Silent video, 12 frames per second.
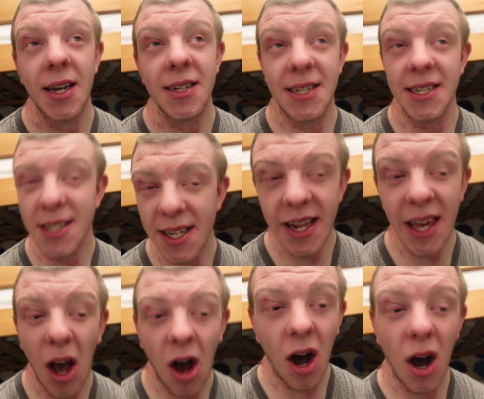Disney
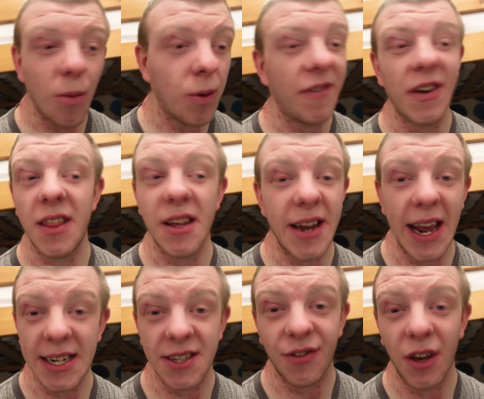are within the
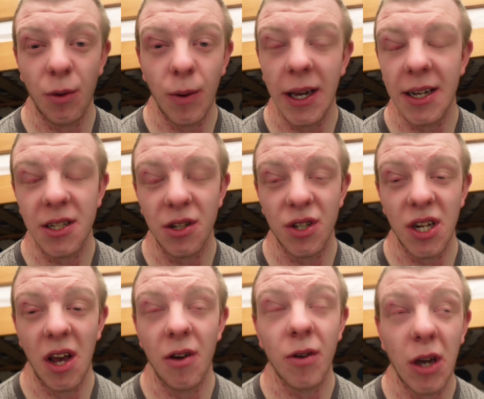next few weeks or
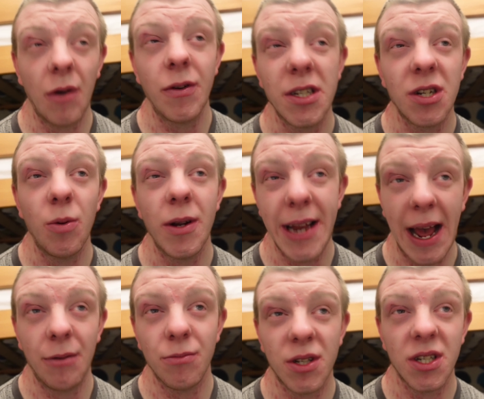so going to
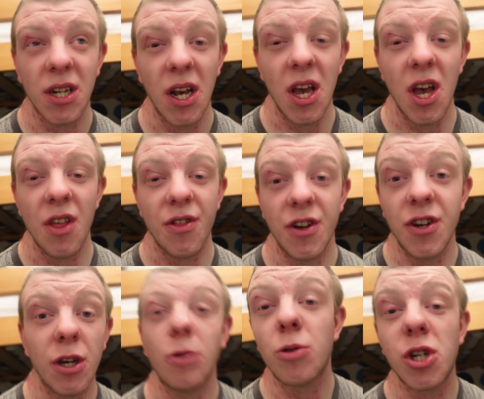announce the
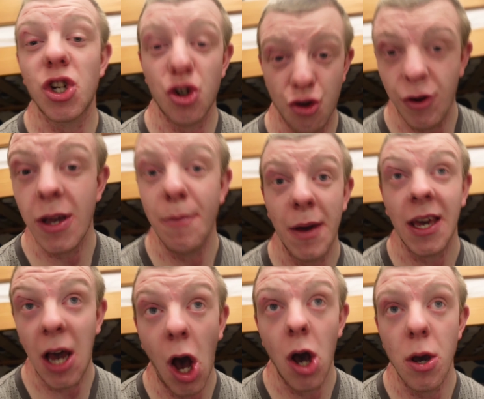new streaming
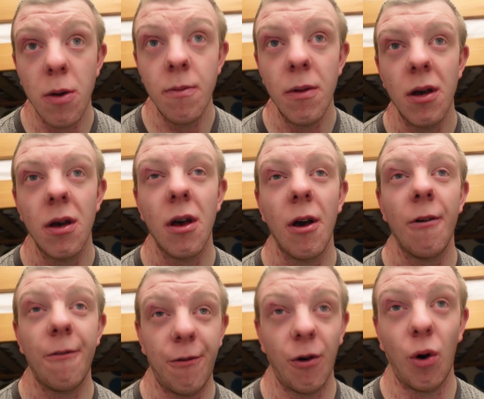home
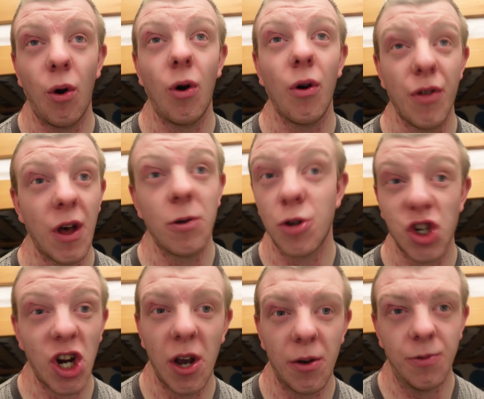for those
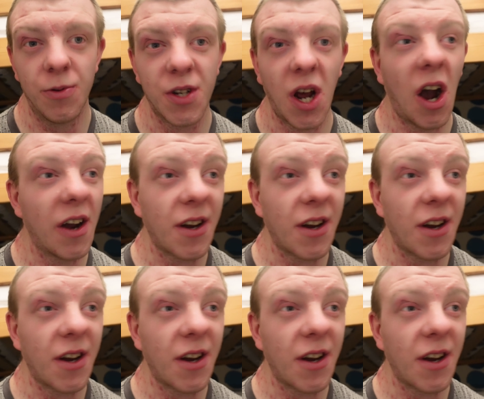shows. I